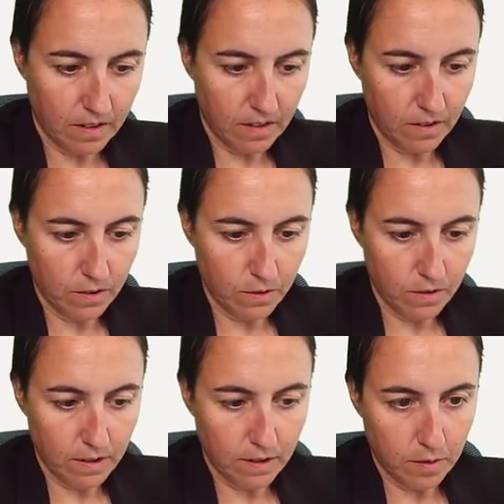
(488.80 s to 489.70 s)

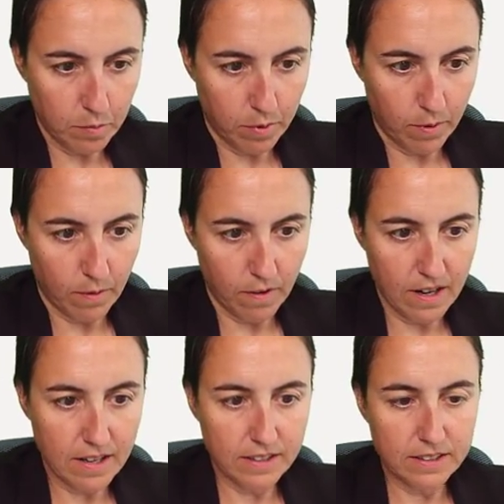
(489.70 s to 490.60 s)
Unit
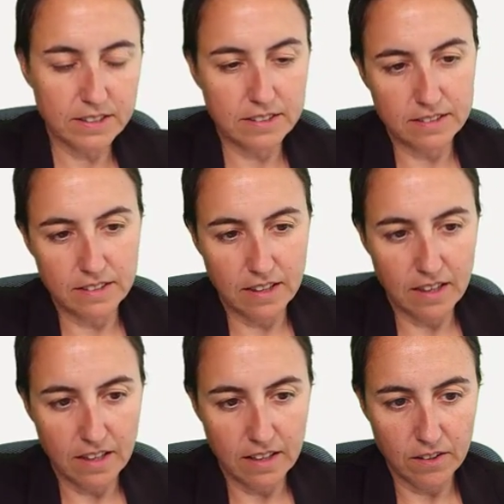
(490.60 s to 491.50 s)
price,
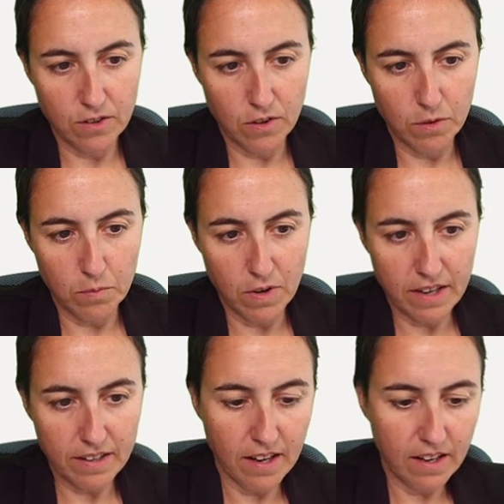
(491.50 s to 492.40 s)
then column
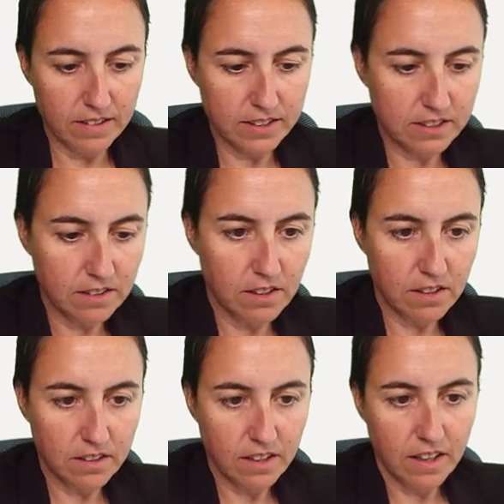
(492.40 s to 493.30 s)
1, else
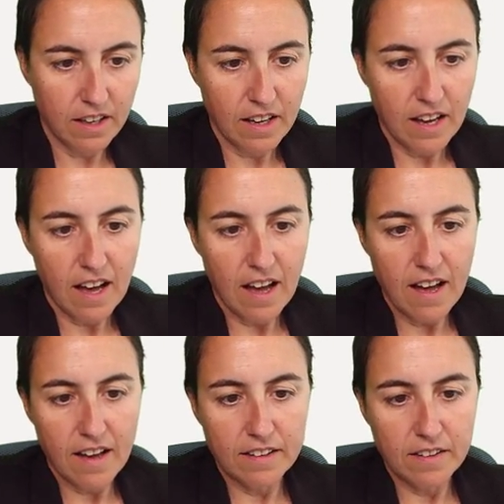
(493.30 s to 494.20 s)
null.
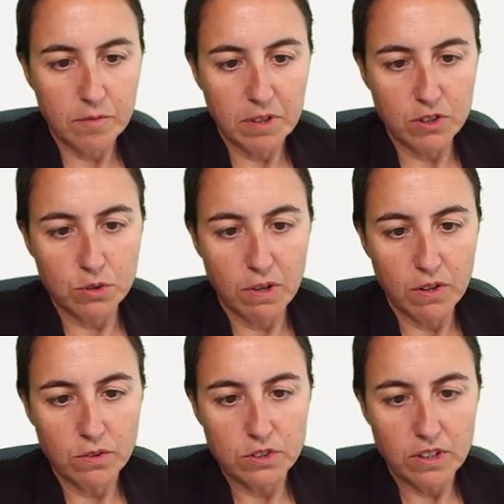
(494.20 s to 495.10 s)
And because we're
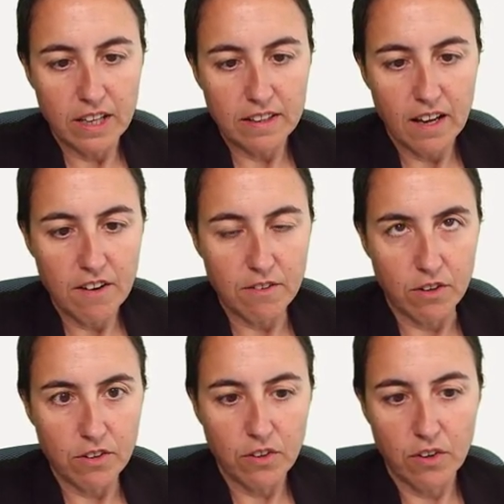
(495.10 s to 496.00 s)
going to get
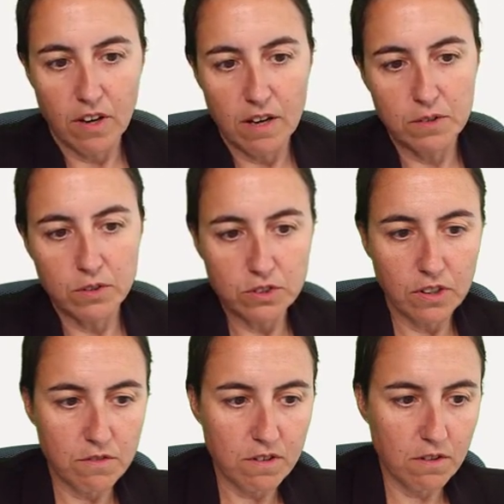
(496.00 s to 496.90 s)
errors, I'm going to
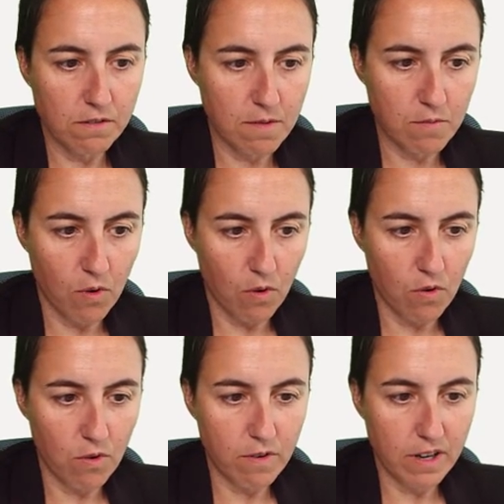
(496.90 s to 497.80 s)
get rid of them
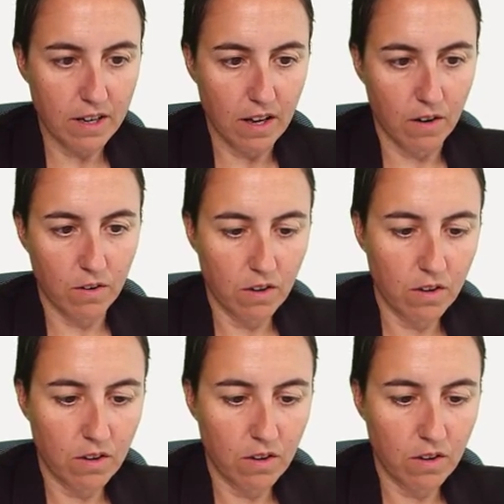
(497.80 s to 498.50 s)
already now.